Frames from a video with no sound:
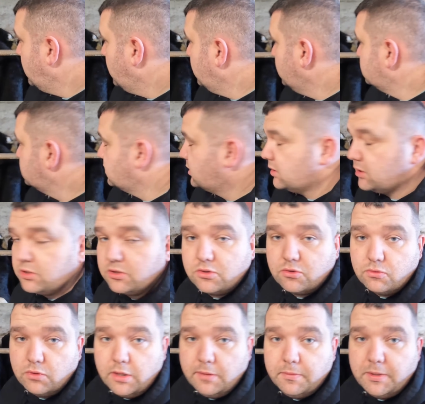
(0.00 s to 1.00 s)
He's an
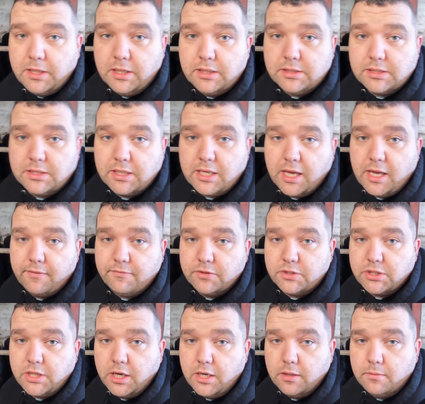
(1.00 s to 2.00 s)
extremely easy calf
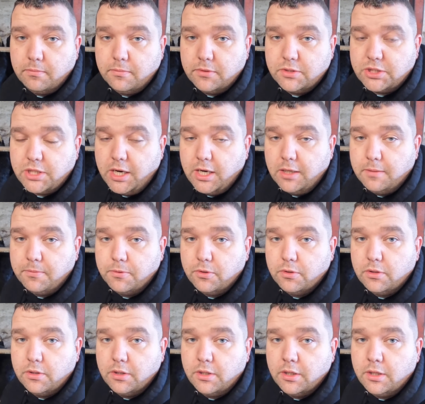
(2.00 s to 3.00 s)
in Charlie
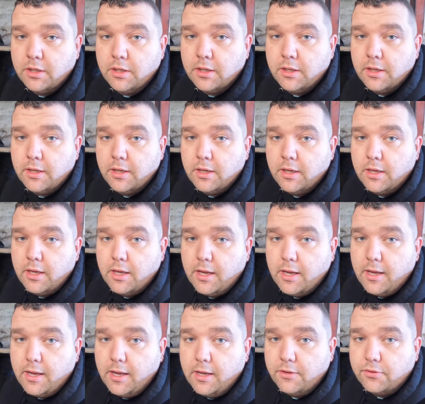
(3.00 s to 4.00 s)
bull,
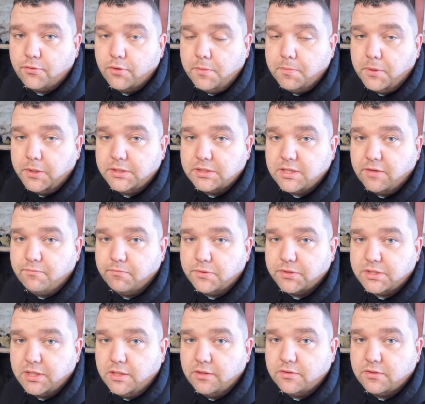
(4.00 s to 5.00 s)

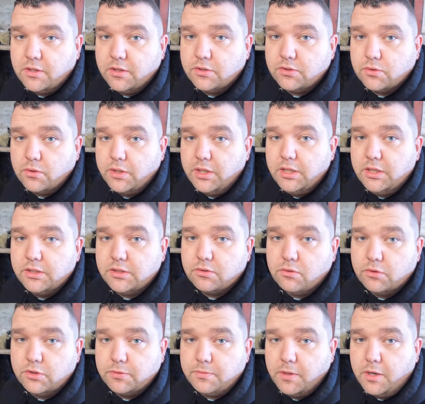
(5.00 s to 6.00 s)
3.7%. So he is
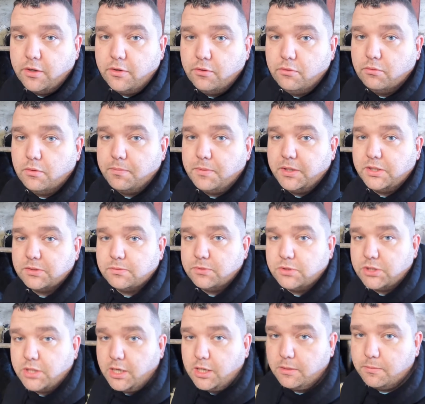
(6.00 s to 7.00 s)
going to be our new replacement
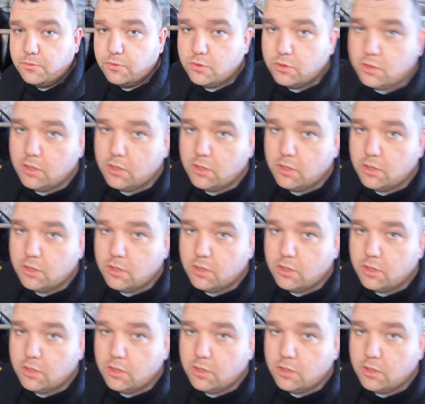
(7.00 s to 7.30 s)
Charlie bull.